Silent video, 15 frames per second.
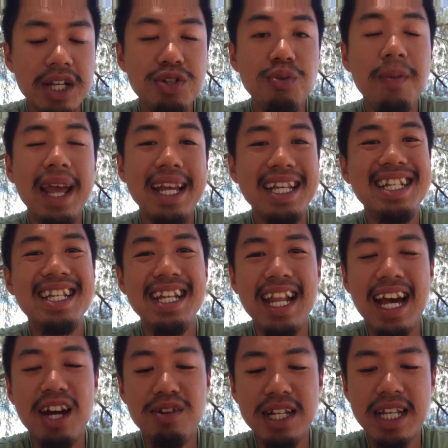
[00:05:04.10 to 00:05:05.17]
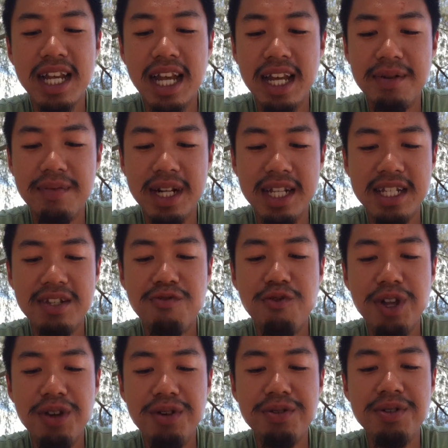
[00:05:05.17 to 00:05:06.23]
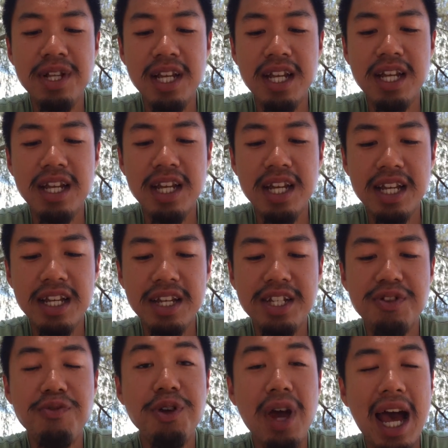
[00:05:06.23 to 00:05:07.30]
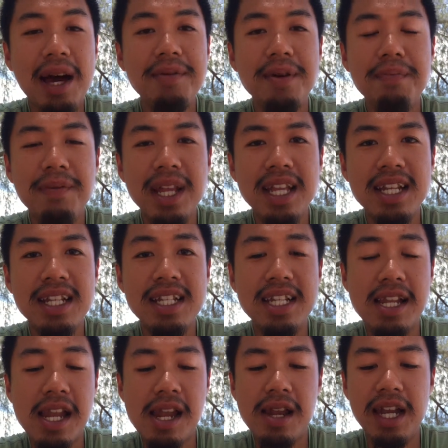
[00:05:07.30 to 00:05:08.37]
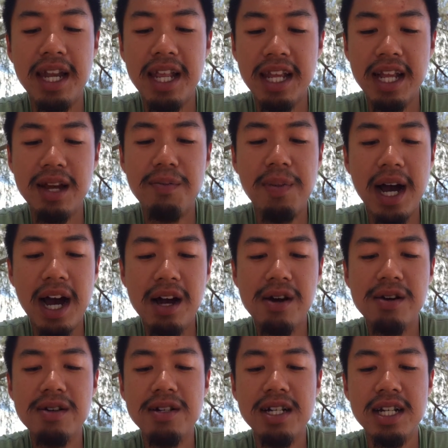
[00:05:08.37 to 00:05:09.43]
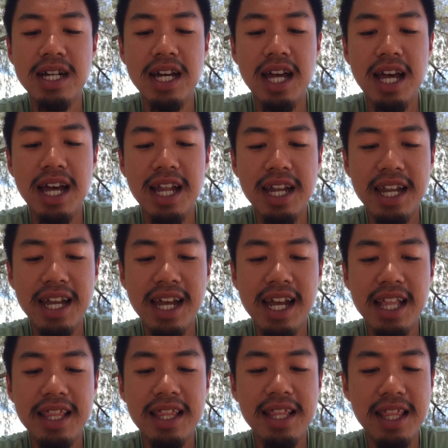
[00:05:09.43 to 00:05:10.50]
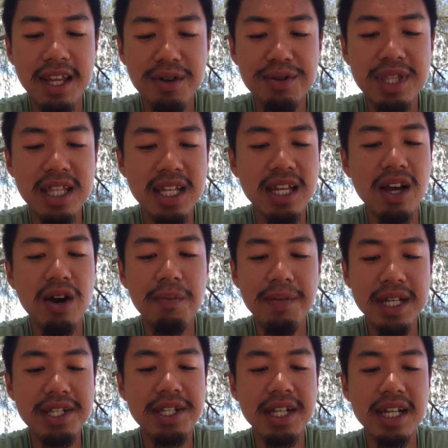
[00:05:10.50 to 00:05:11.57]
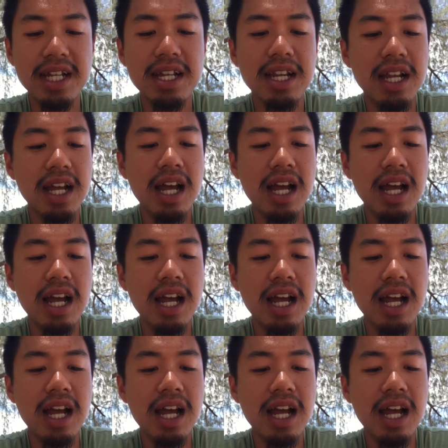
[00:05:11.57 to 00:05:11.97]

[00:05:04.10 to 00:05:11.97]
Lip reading: to make it the noun again, but it will have the meaning about the duty or business.